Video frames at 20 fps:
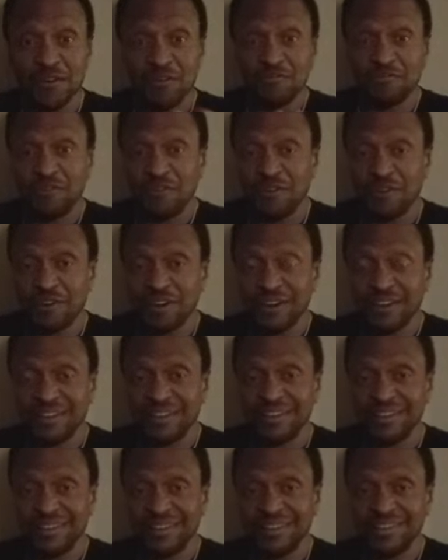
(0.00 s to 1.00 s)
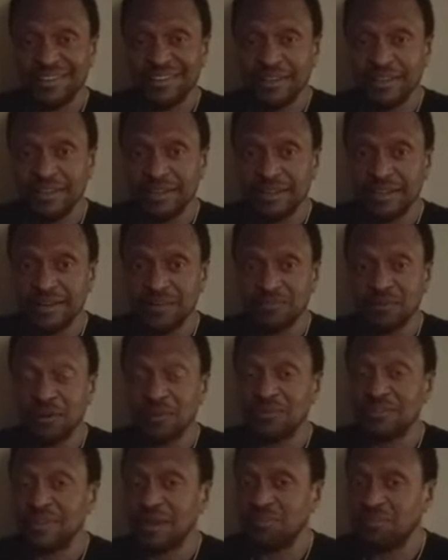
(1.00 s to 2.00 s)
4. What
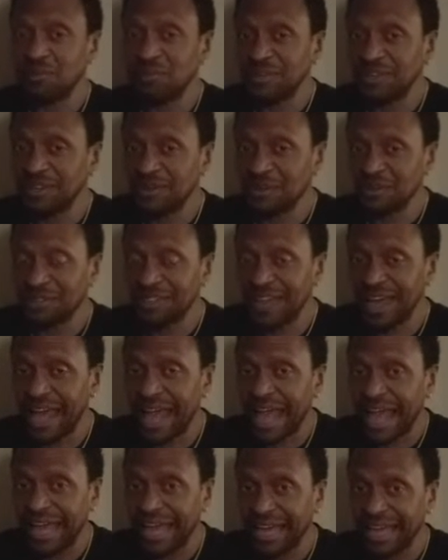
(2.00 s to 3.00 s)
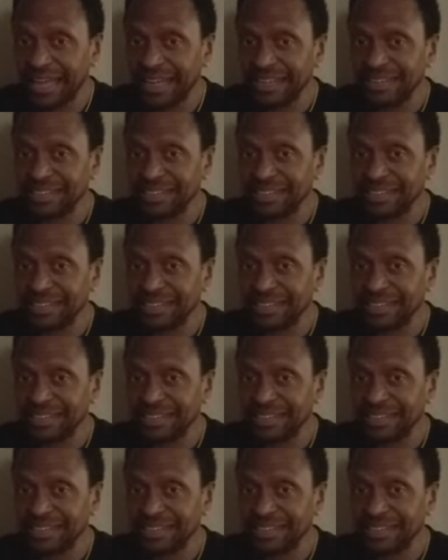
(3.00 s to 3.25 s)
was I putting on the hi-hat?